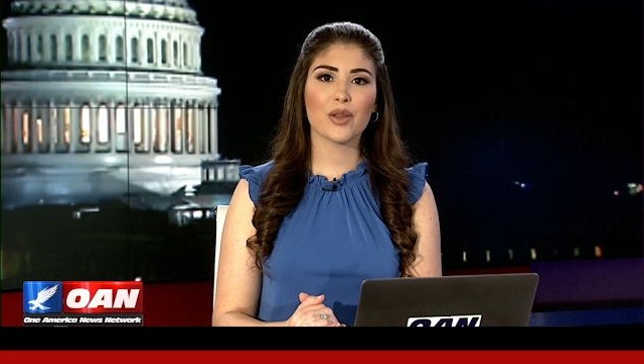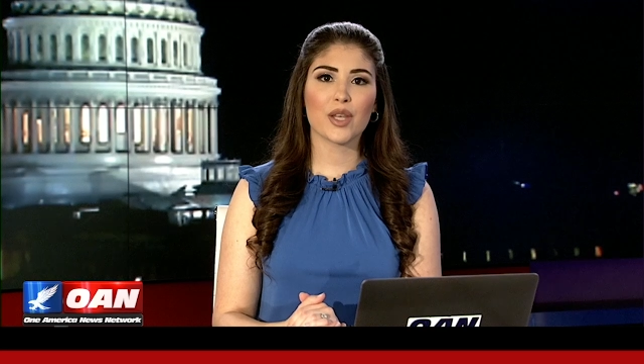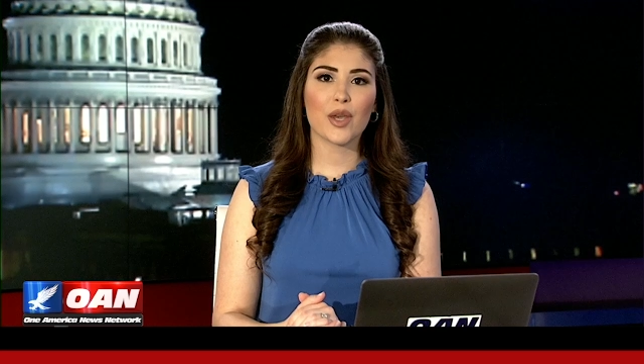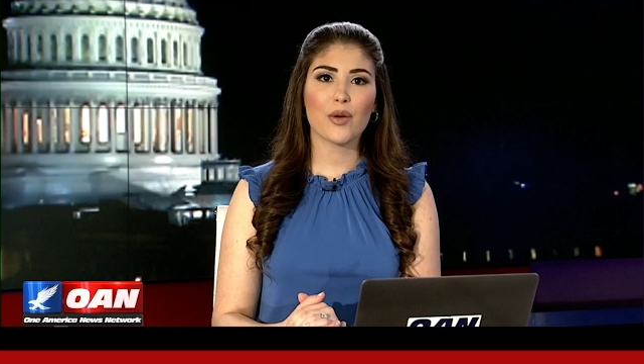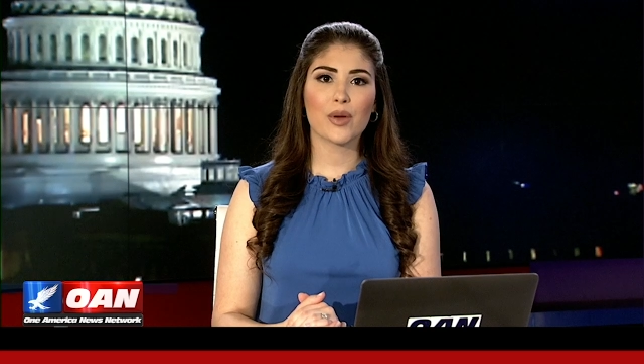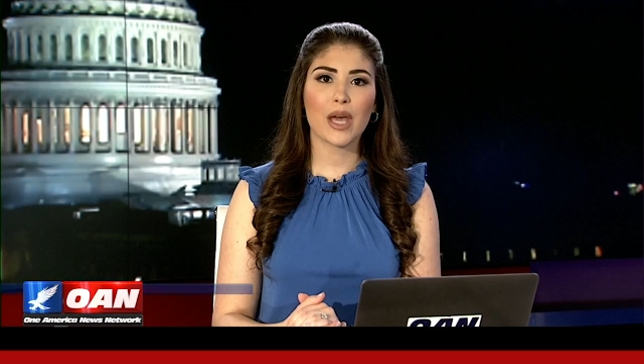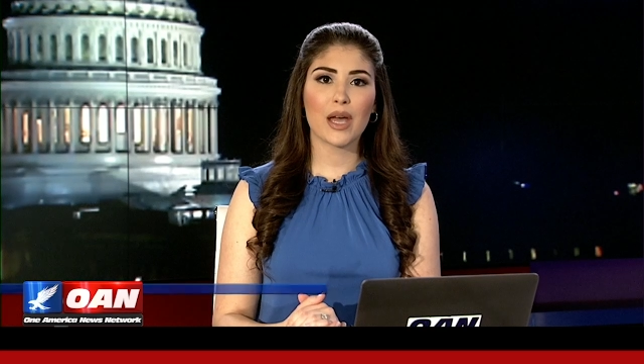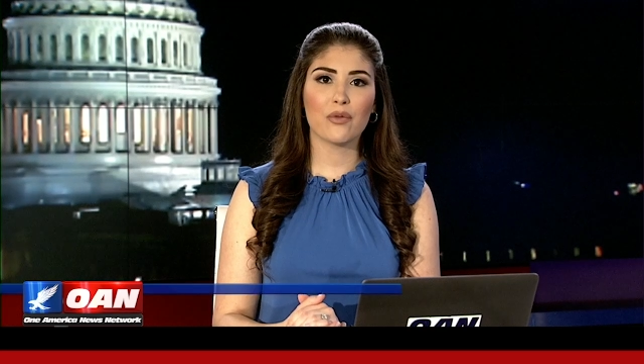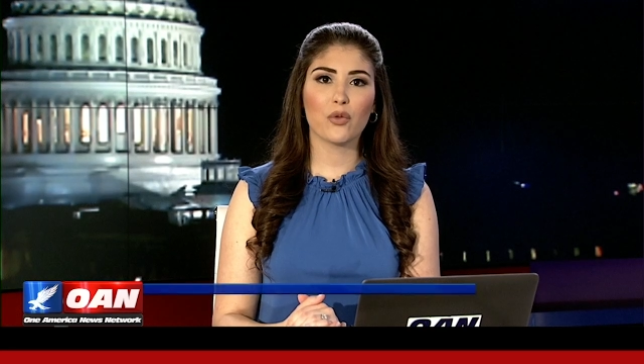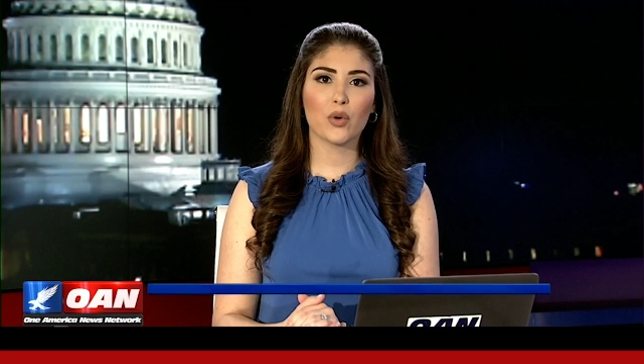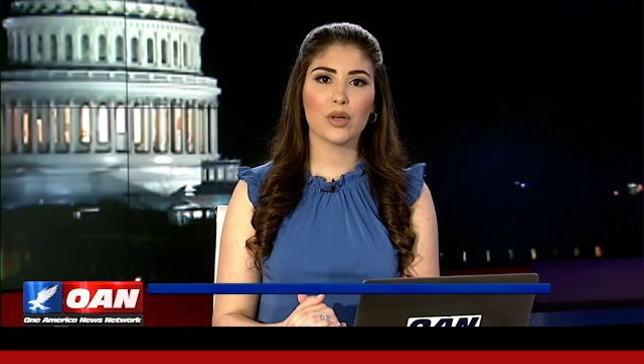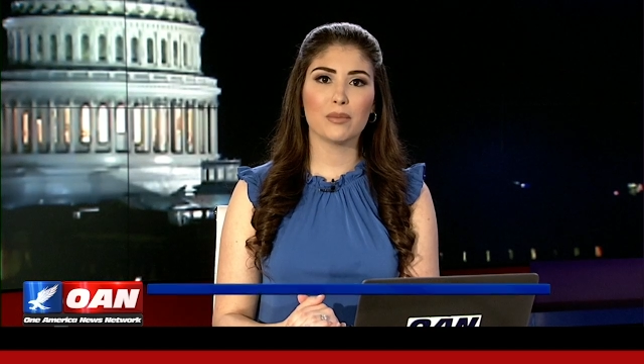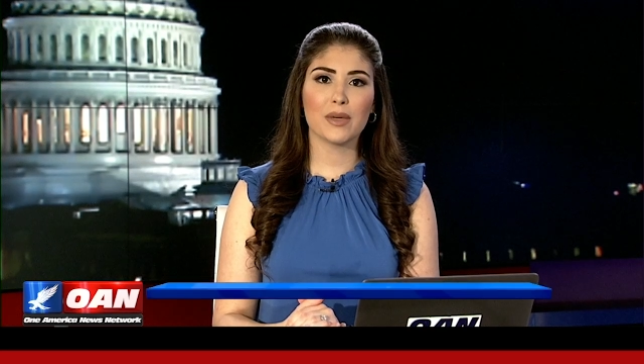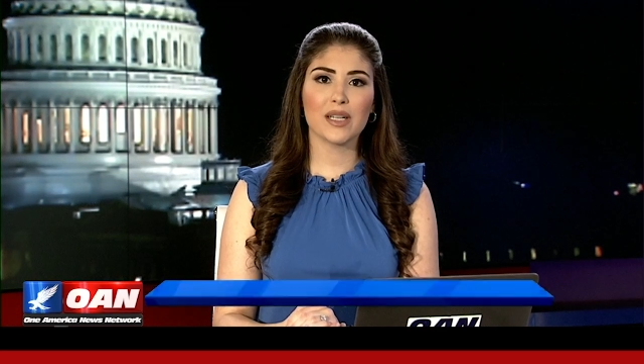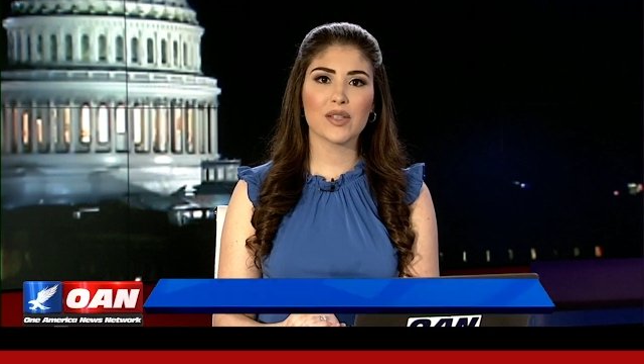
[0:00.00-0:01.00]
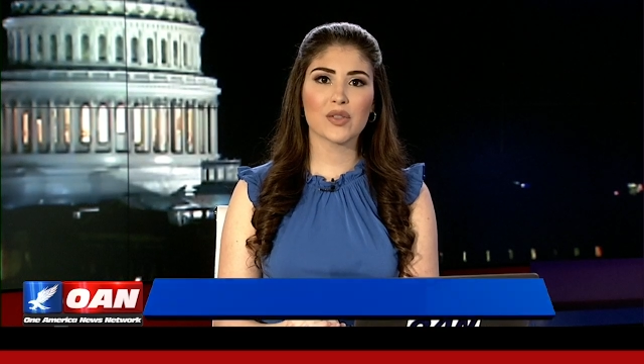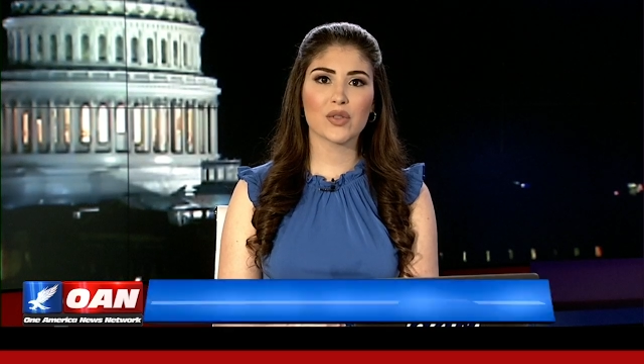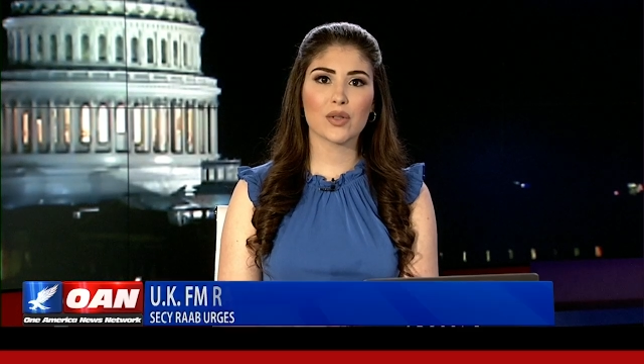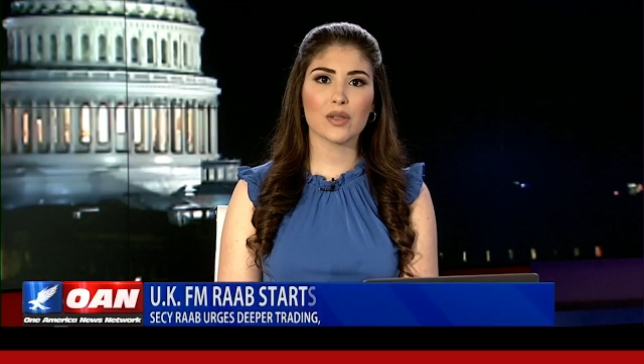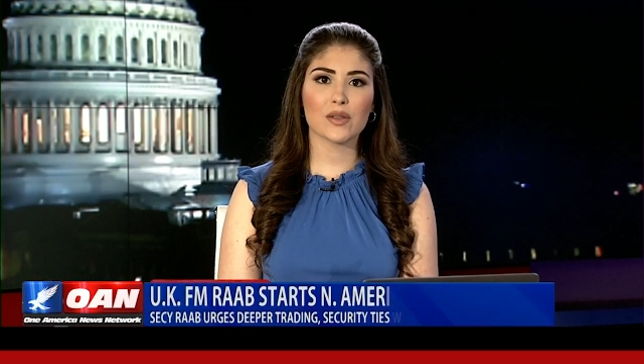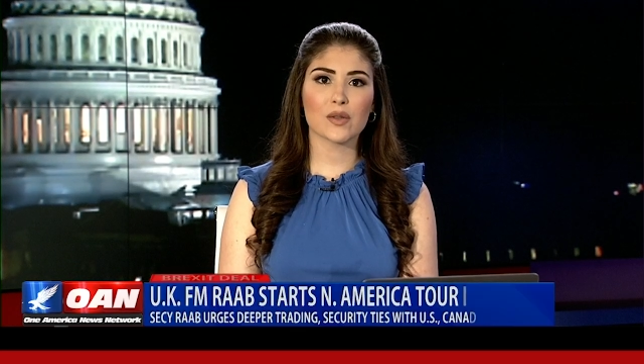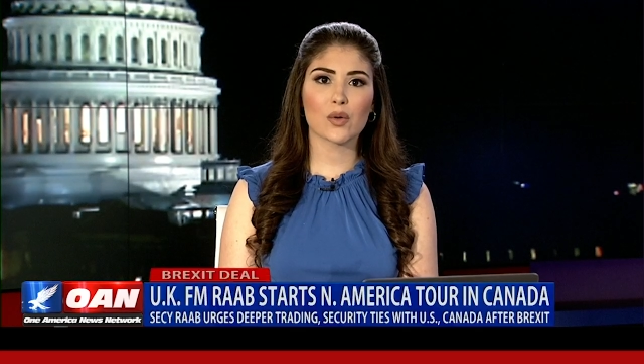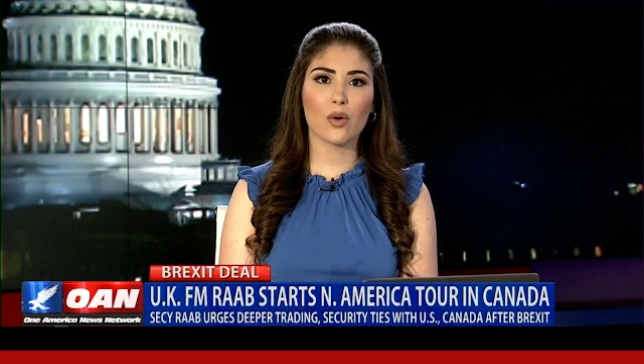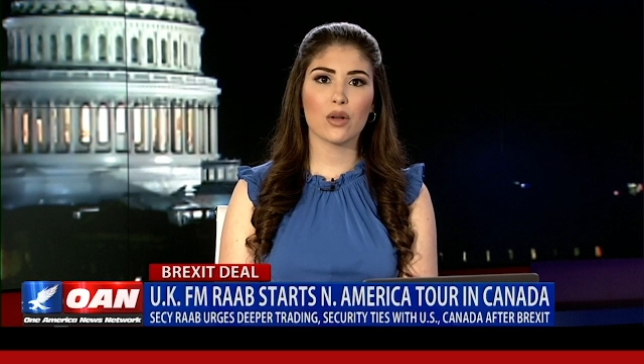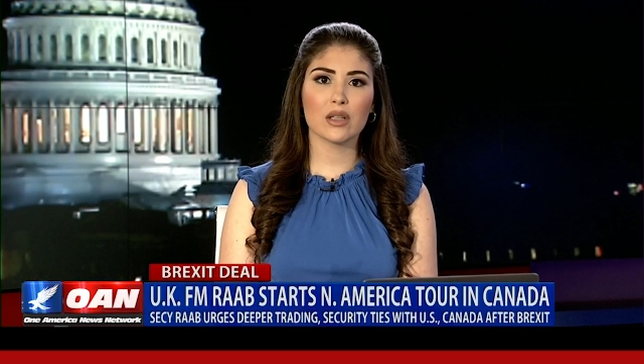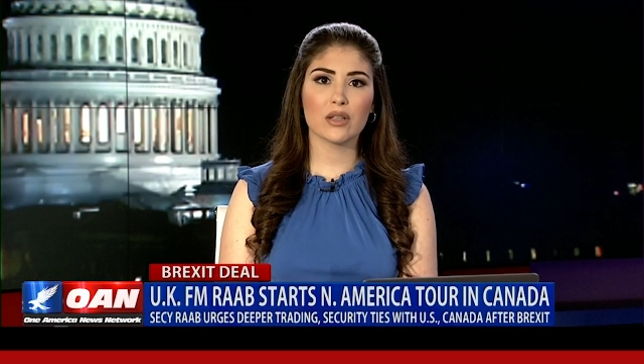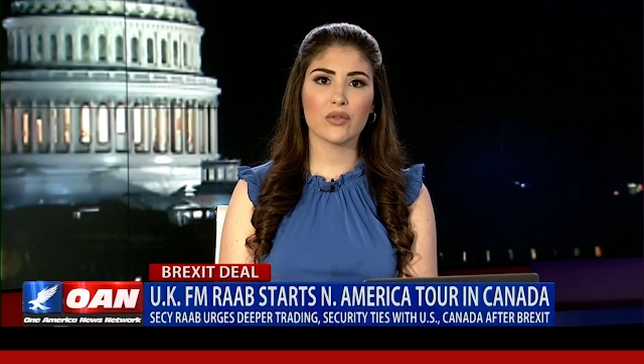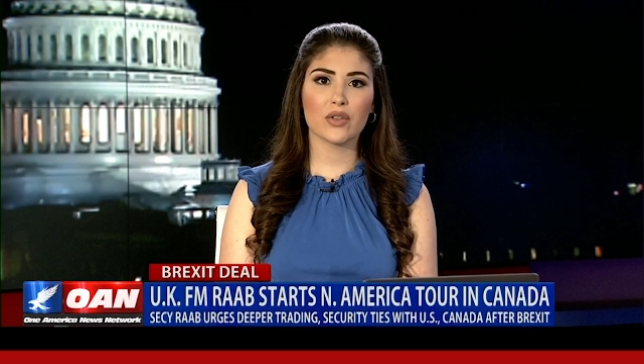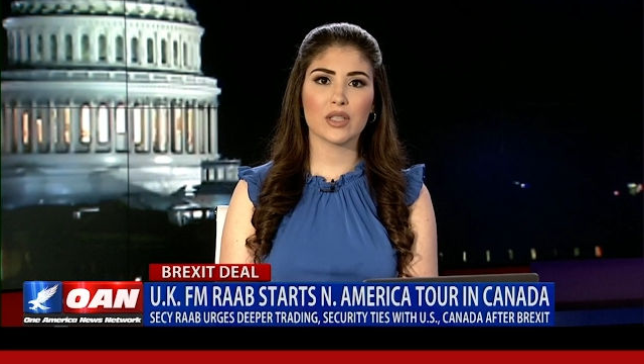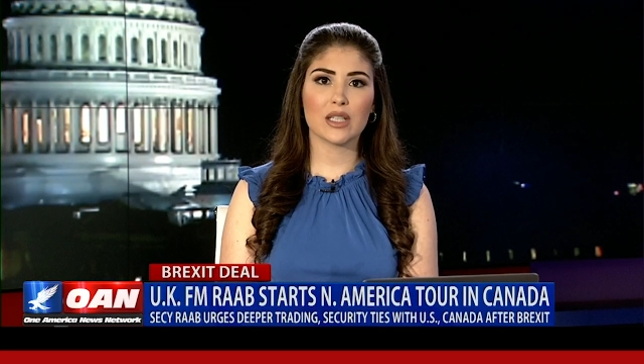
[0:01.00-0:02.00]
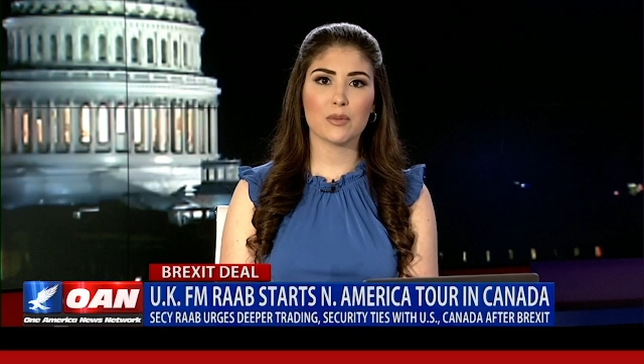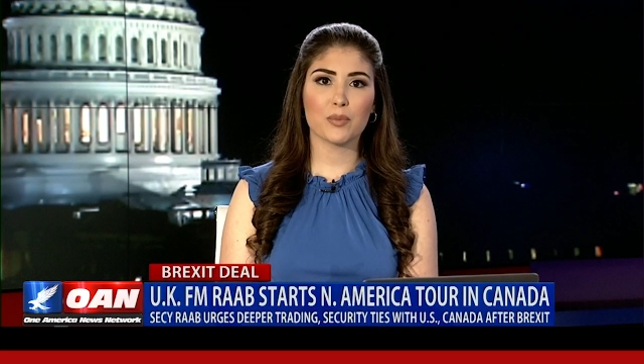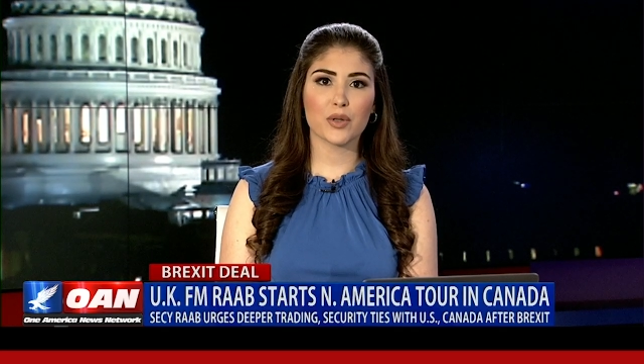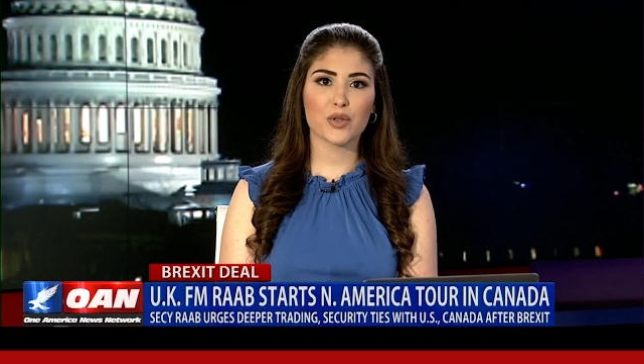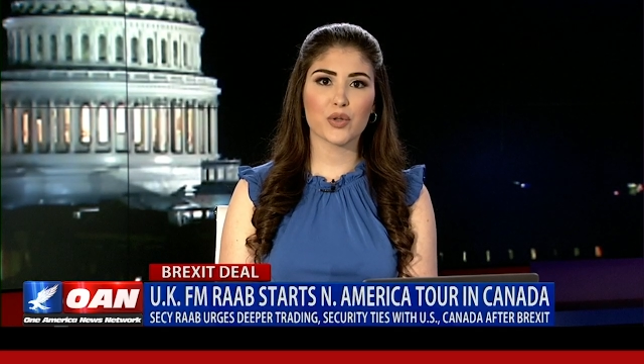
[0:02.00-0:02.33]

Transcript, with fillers: The U K Foreign Minister is calling for deeper